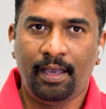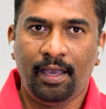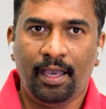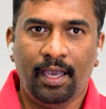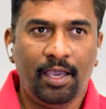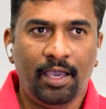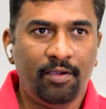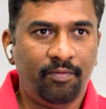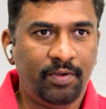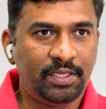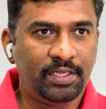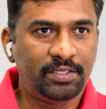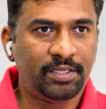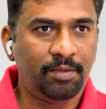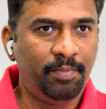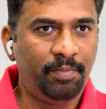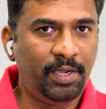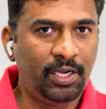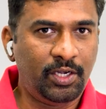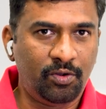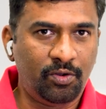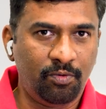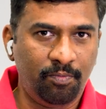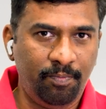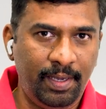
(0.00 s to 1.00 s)
If it is a
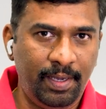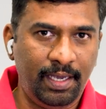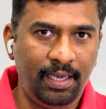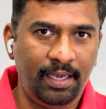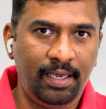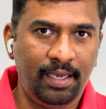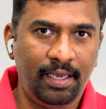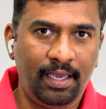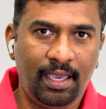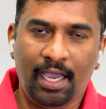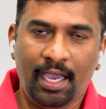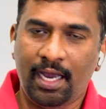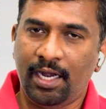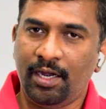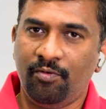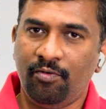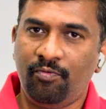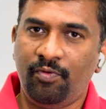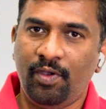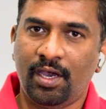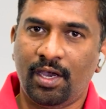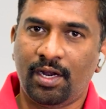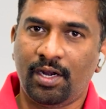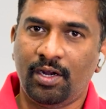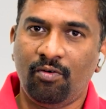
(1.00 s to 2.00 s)
B2B, and if
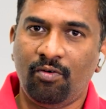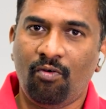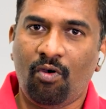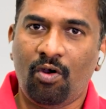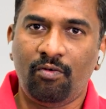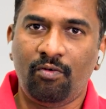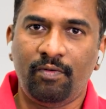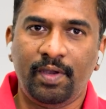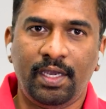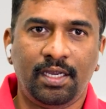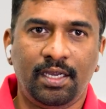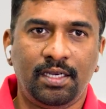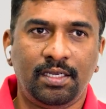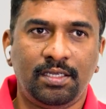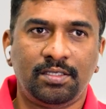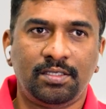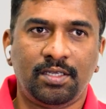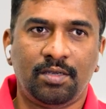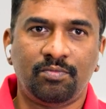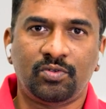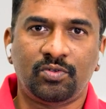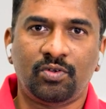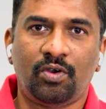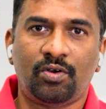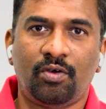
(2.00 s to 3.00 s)
we are involving in
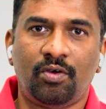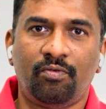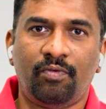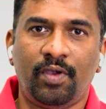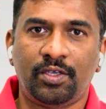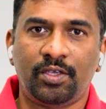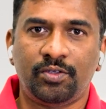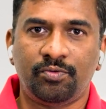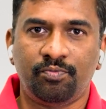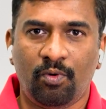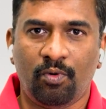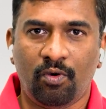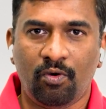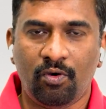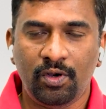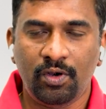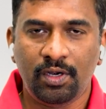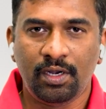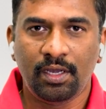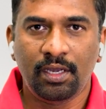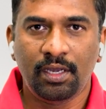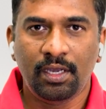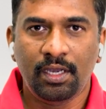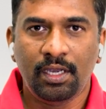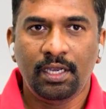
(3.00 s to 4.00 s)
some sort of
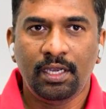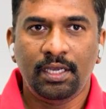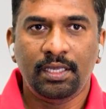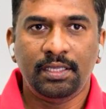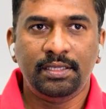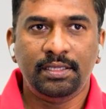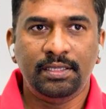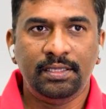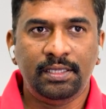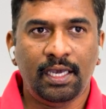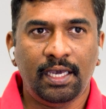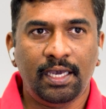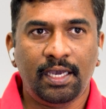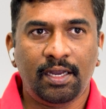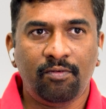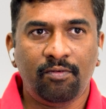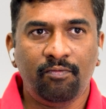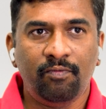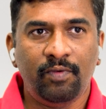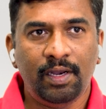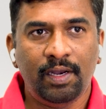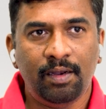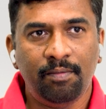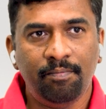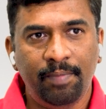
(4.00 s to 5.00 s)
export, there
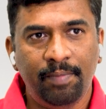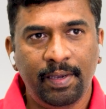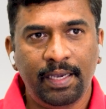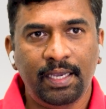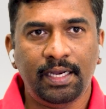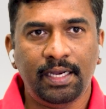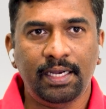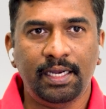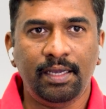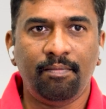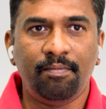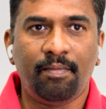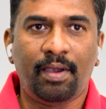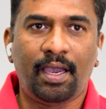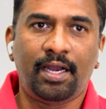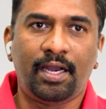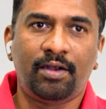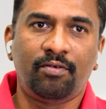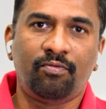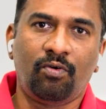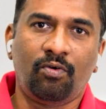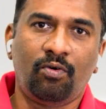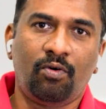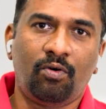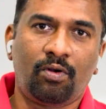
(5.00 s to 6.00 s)
will be
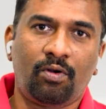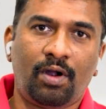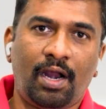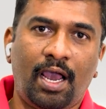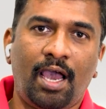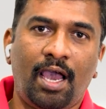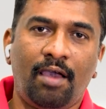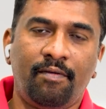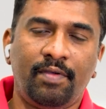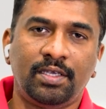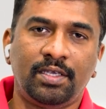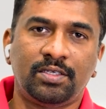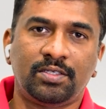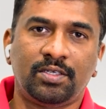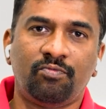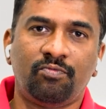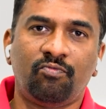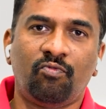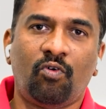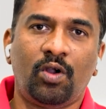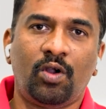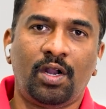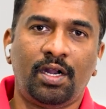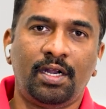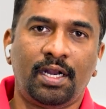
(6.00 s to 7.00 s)
demand for having some
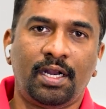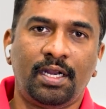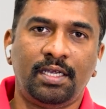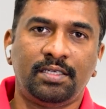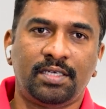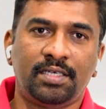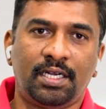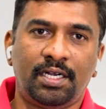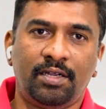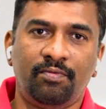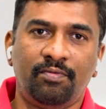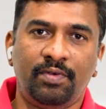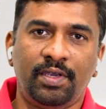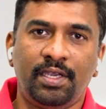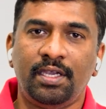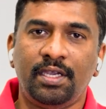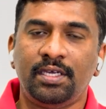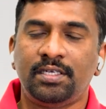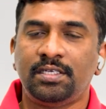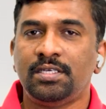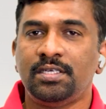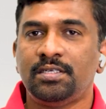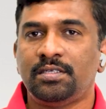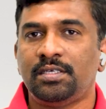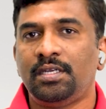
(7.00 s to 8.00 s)
voluntary
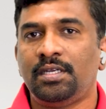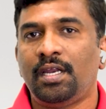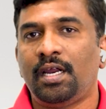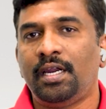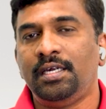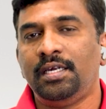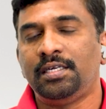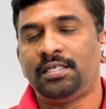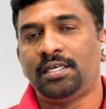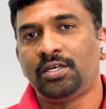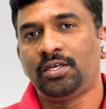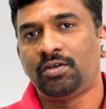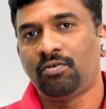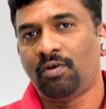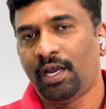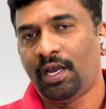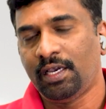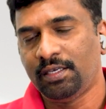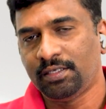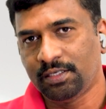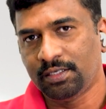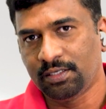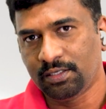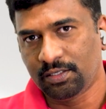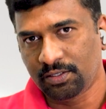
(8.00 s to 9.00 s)
certifications in addition to
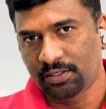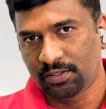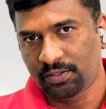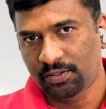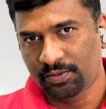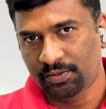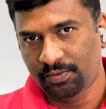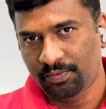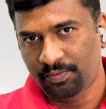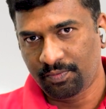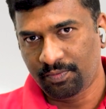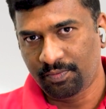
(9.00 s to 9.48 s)
licenses.